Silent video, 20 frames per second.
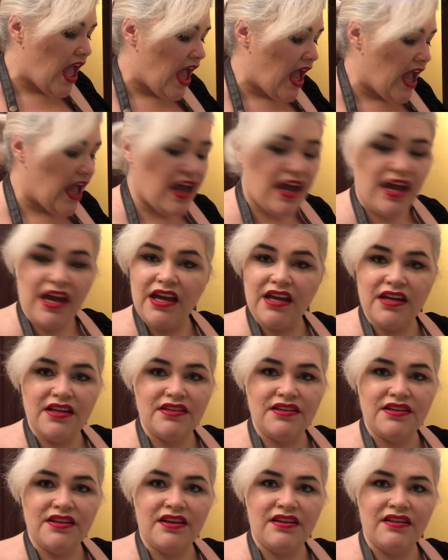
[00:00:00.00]

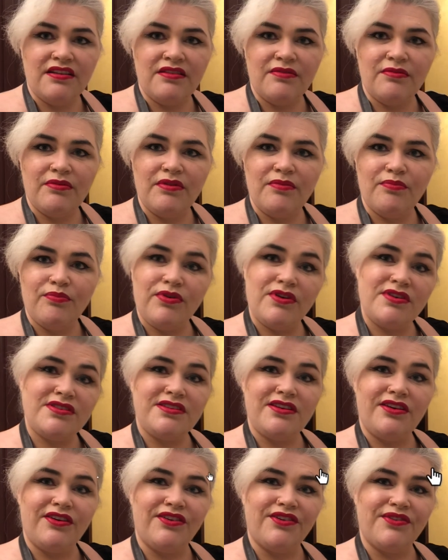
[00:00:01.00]
and
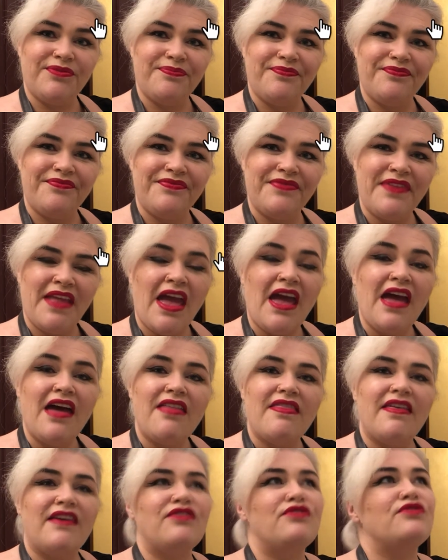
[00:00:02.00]
presto.
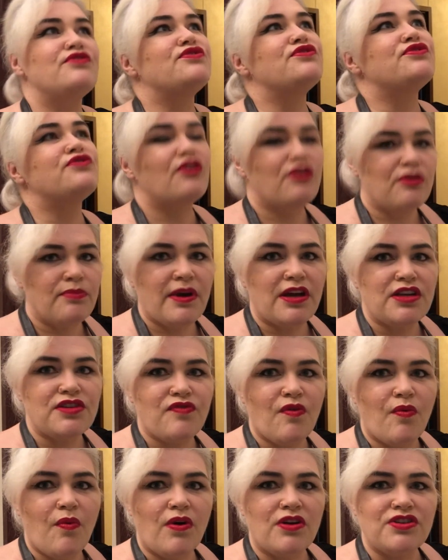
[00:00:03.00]
Thank you so much
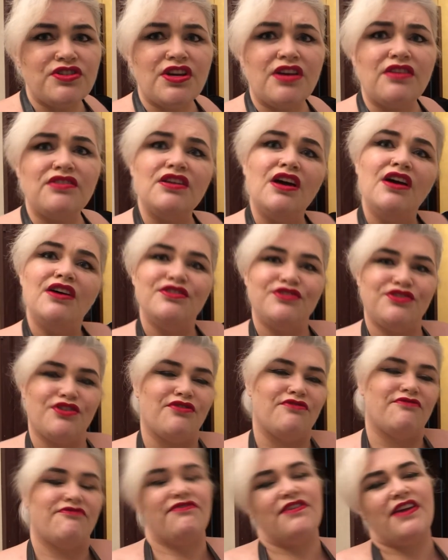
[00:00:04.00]
for watching.
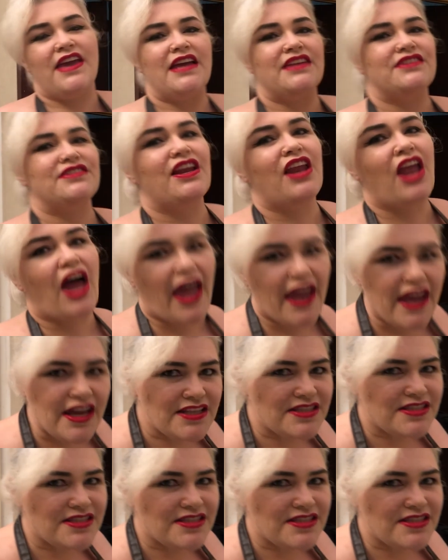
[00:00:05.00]
Don't forget to like and